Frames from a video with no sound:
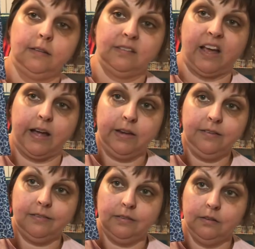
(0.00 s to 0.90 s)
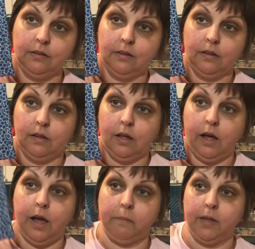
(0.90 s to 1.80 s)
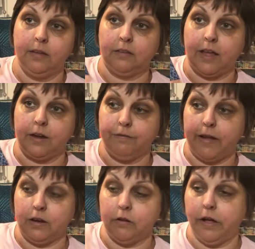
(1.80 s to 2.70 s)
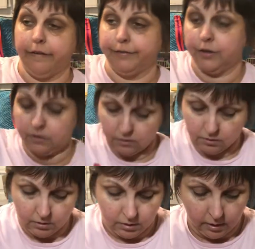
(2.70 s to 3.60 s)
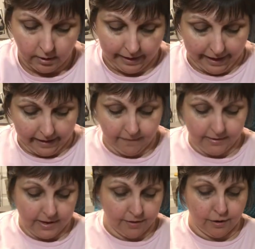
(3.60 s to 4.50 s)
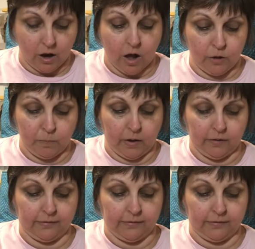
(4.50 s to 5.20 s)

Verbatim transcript: size. Um, it's got a vinyl cover. I have another oddball